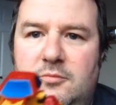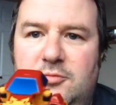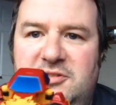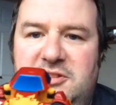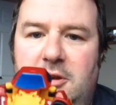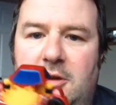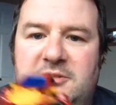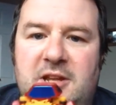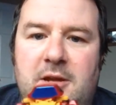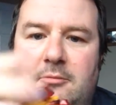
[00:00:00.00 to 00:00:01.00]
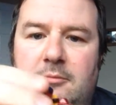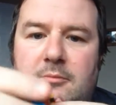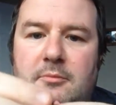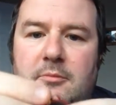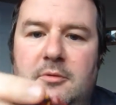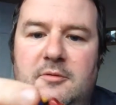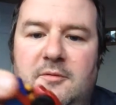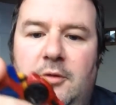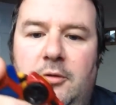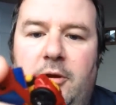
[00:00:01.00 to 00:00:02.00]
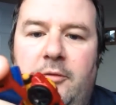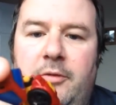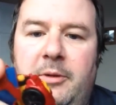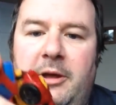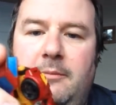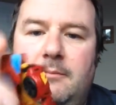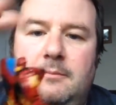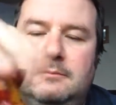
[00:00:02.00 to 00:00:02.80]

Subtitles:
twist the arms out, fold it over the back,